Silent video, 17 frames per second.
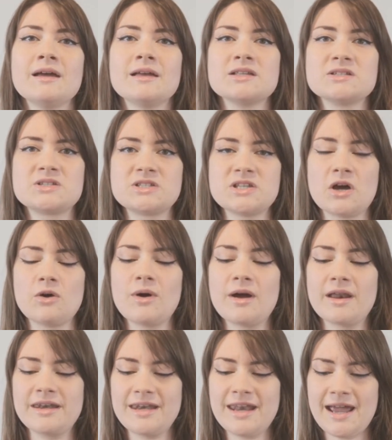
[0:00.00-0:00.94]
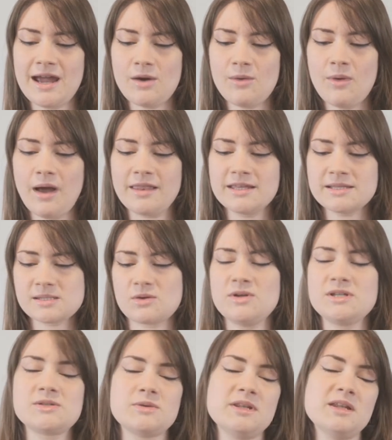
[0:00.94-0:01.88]
So now let's go
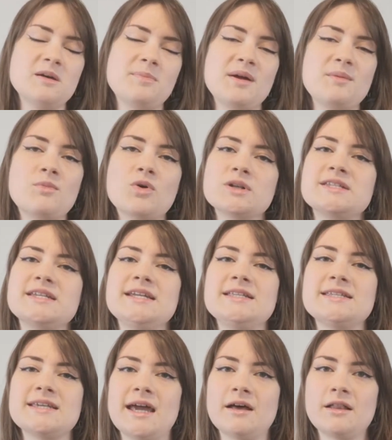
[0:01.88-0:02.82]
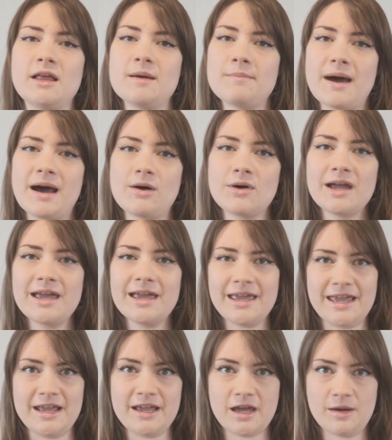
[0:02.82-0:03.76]
into a little bit more detail about
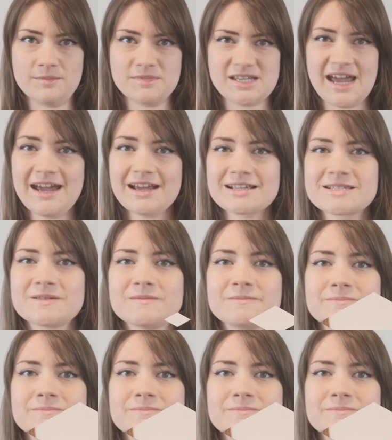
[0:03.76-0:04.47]
income tax.